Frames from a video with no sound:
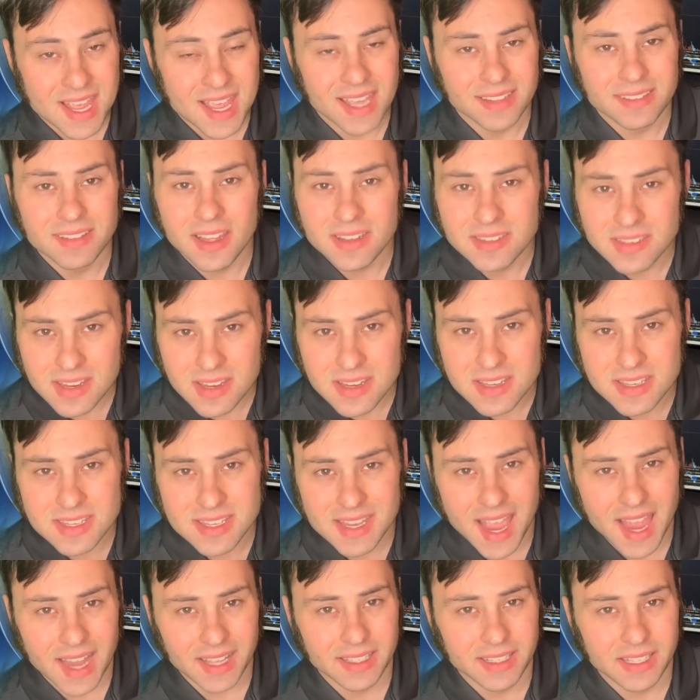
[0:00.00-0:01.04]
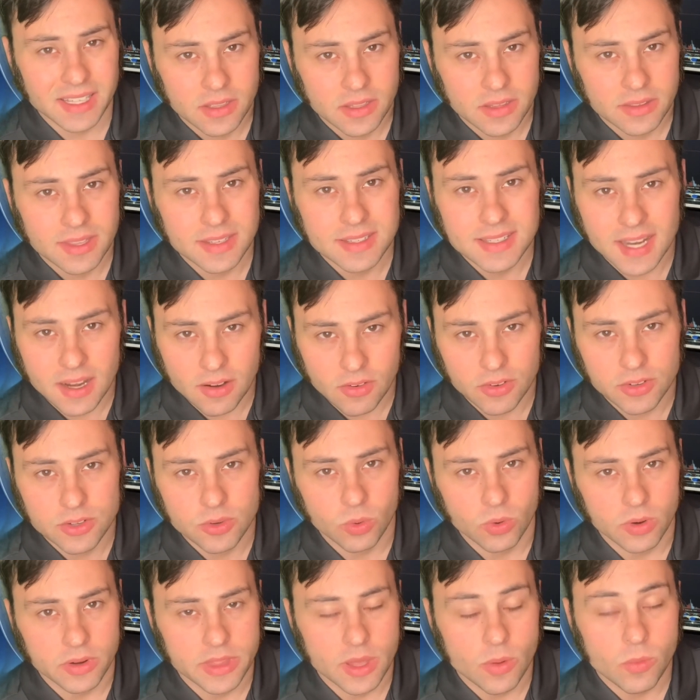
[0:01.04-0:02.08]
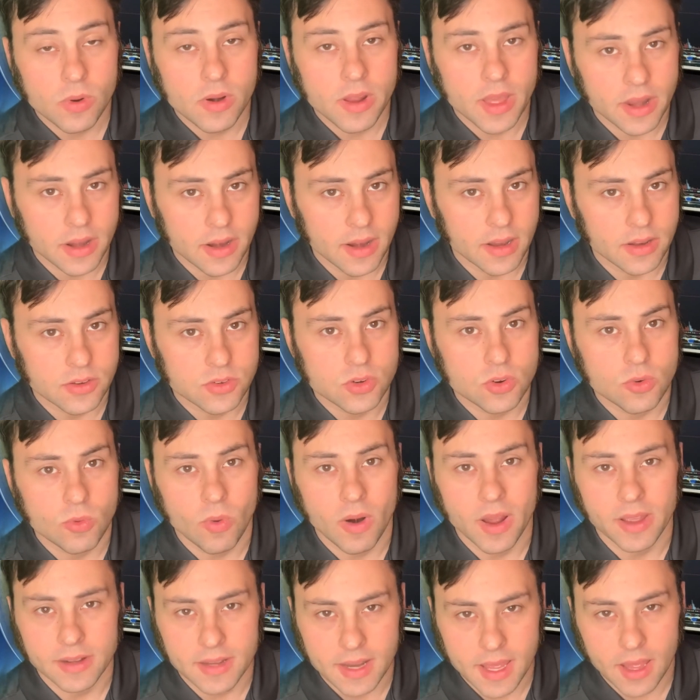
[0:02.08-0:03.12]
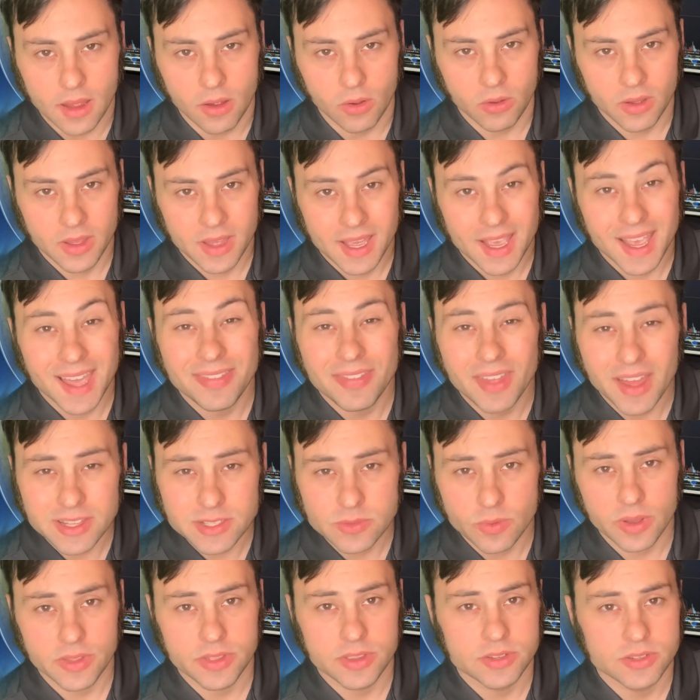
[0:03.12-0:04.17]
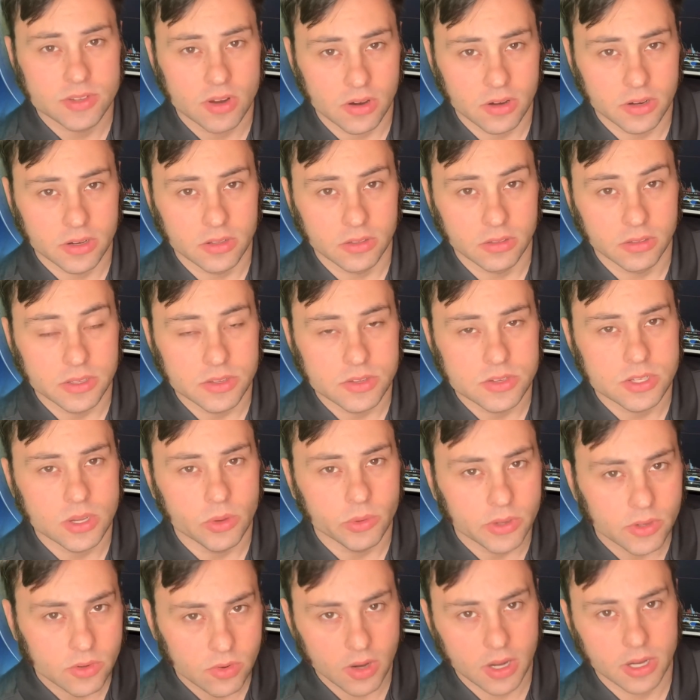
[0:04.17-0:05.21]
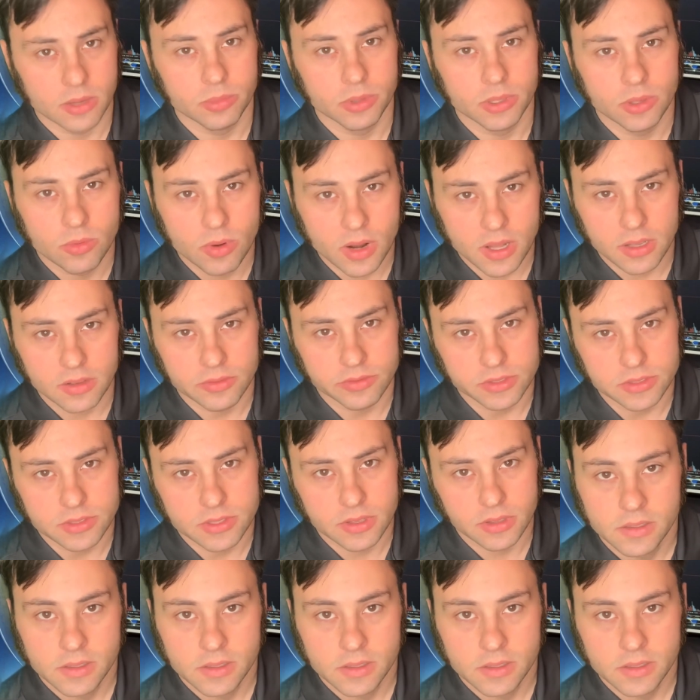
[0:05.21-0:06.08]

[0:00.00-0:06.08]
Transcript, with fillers: And that's exactly the territory that we're headed into right now. And that's why this article is so incredibly relevant.